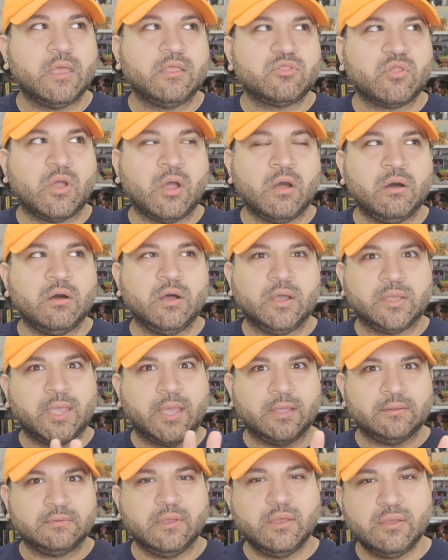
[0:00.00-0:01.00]
So
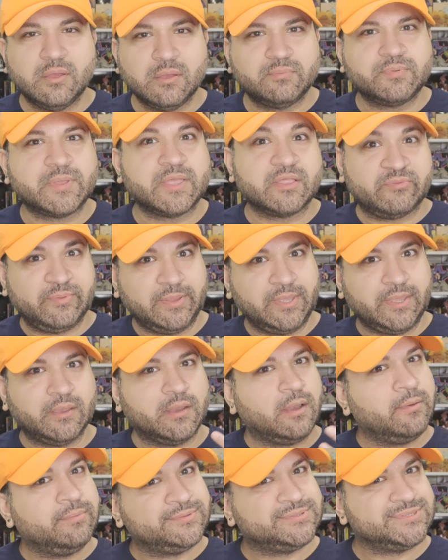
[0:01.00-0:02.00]
again, because
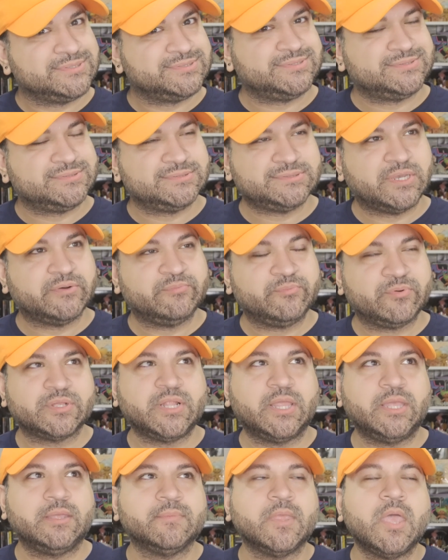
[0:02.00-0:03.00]
me, I'm just
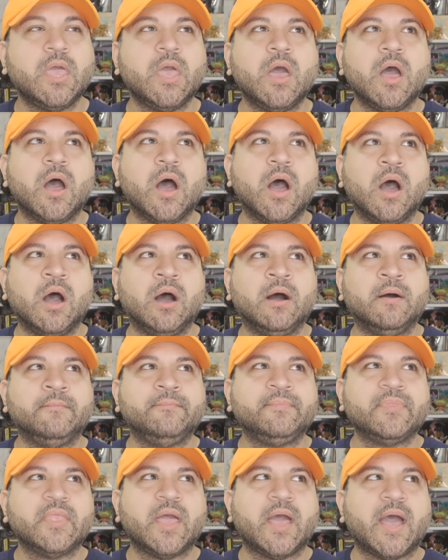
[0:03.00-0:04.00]
self-proclaimed.
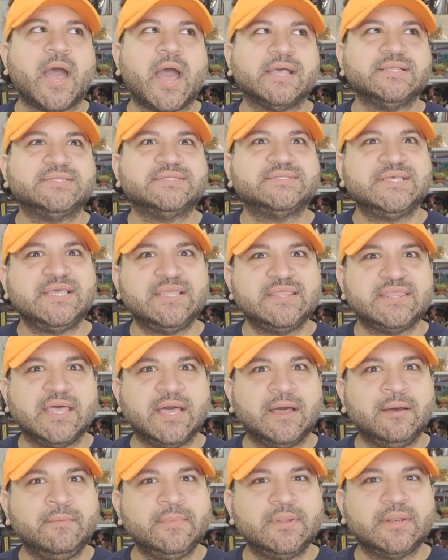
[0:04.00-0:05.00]
I see
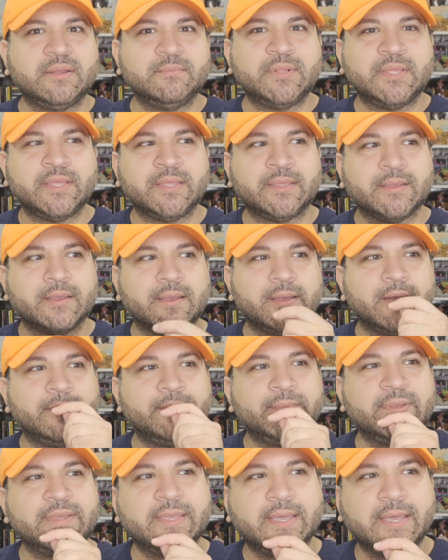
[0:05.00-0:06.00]
them and I'm like, oh
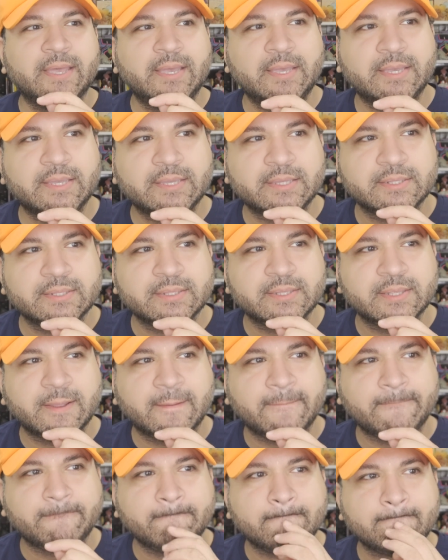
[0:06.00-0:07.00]
my
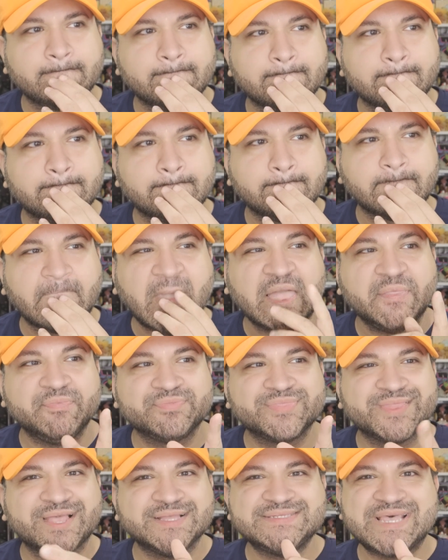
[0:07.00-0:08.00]
God,
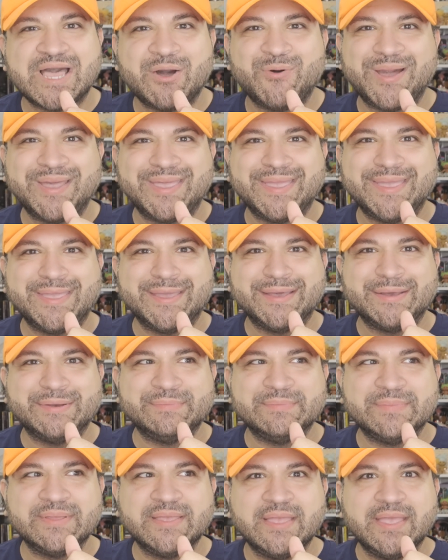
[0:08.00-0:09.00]
that's how I
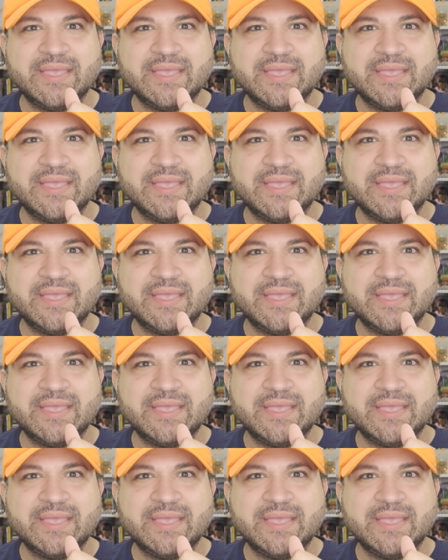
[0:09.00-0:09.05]
am.